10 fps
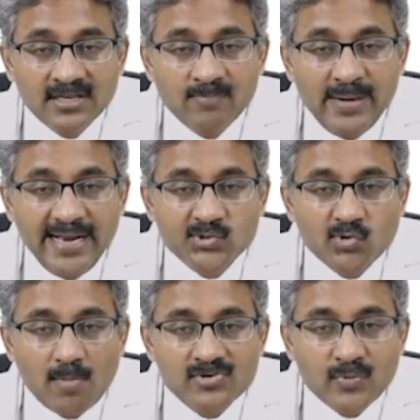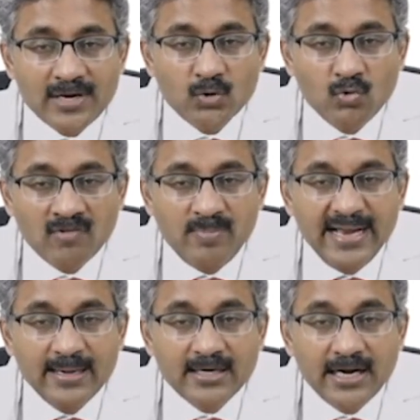If bleeding stops, well and good. If
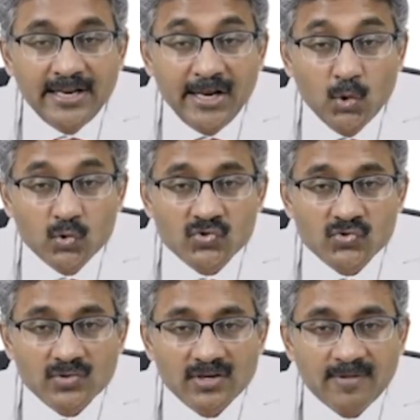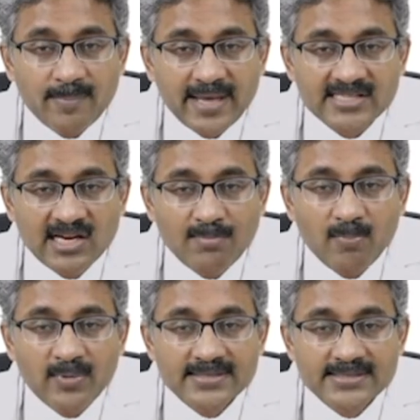bleeding continues, if a massive
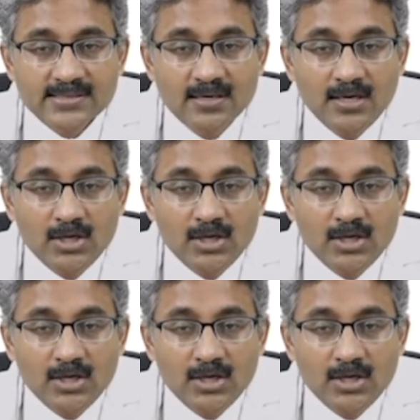hemoptysis,